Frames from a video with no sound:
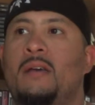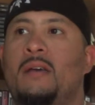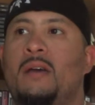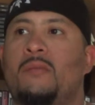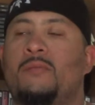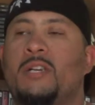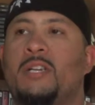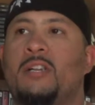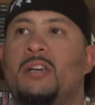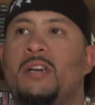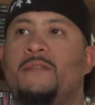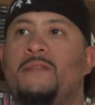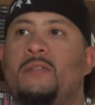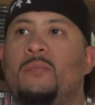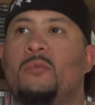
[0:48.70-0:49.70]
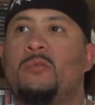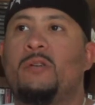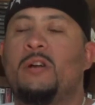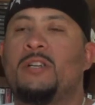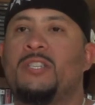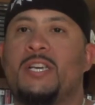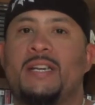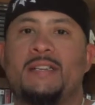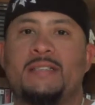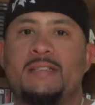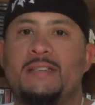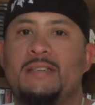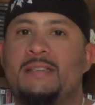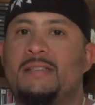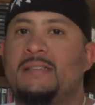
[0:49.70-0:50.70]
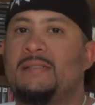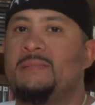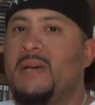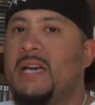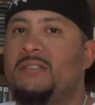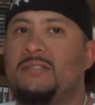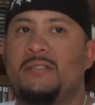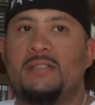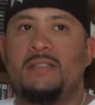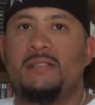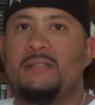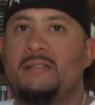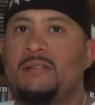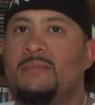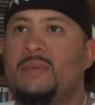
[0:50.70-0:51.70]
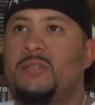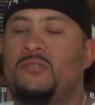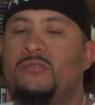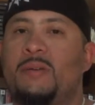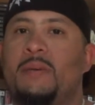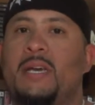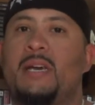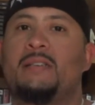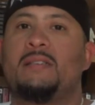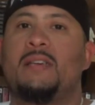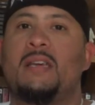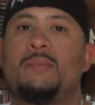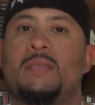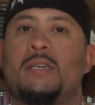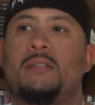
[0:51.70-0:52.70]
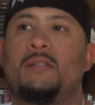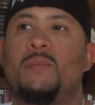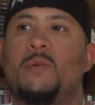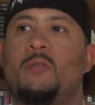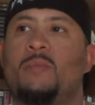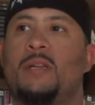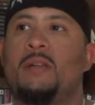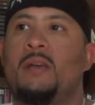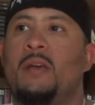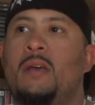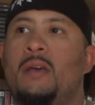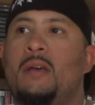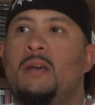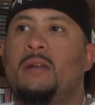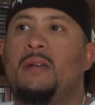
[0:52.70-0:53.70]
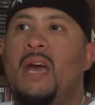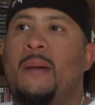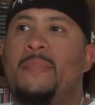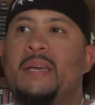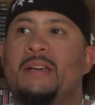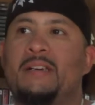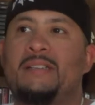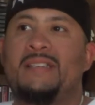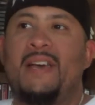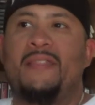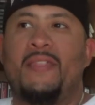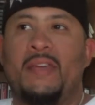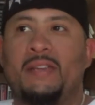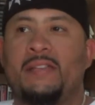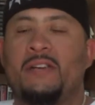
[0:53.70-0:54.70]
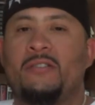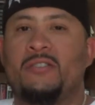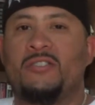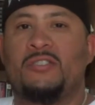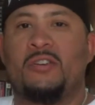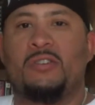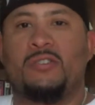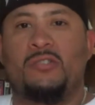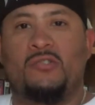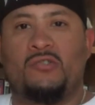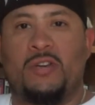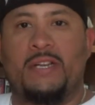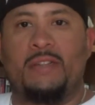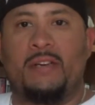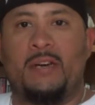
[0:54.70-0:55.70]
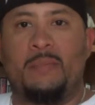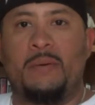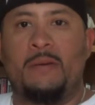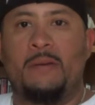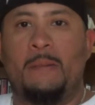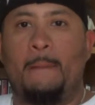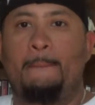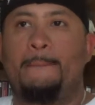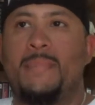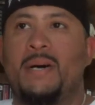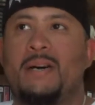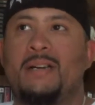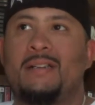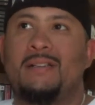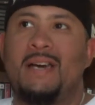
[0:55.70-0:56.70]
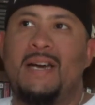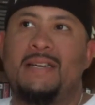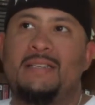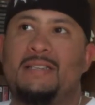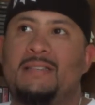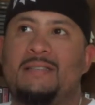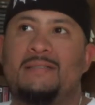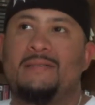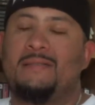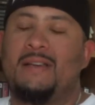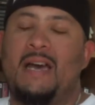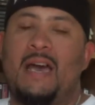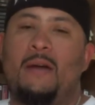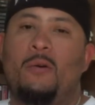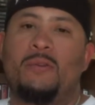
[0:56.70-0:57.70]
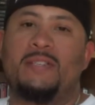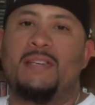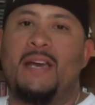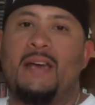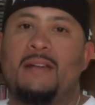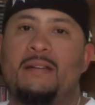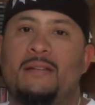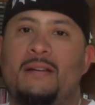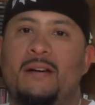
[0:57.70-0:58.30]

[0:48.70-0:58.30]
looking for more Genesis, Master System, and Dreamcast games at the moment. Not because I think they're gonna start to trend up, but I always had